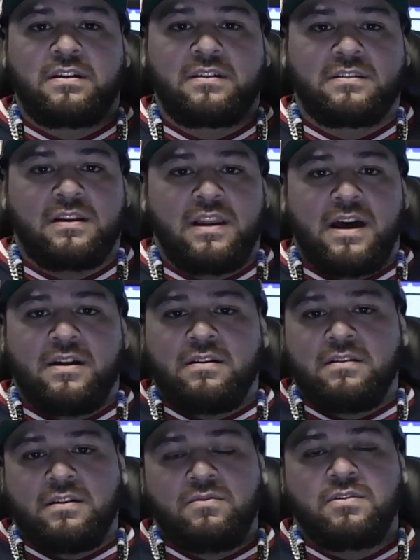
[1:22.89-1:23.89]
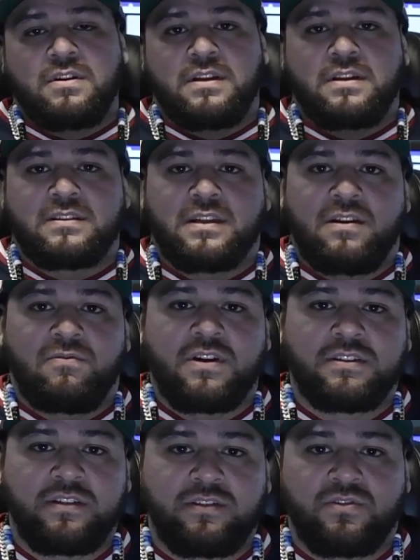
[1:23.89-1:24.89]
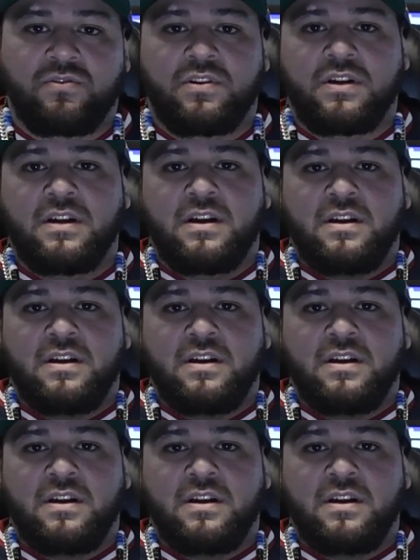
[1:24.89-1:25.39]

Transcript: There's a lot of unity in Southwest Detroit.